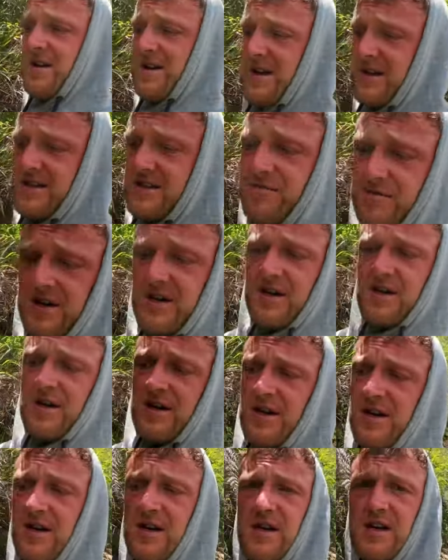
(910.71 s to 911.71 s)
Got to
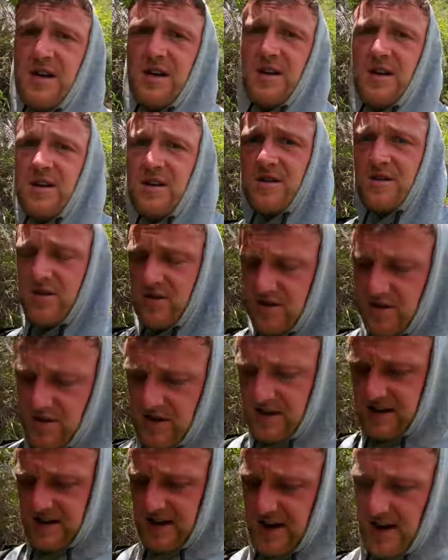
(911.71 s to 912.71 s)
do
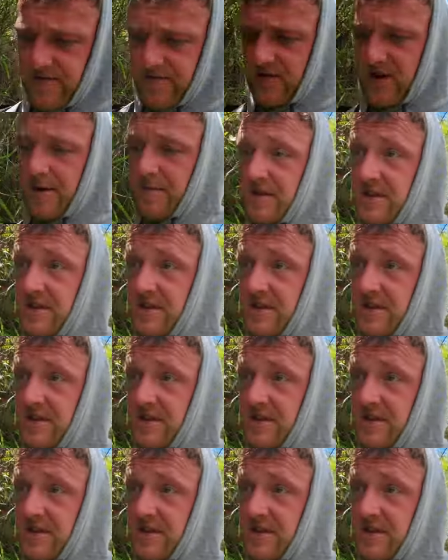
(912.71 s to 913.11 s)
this to cover up.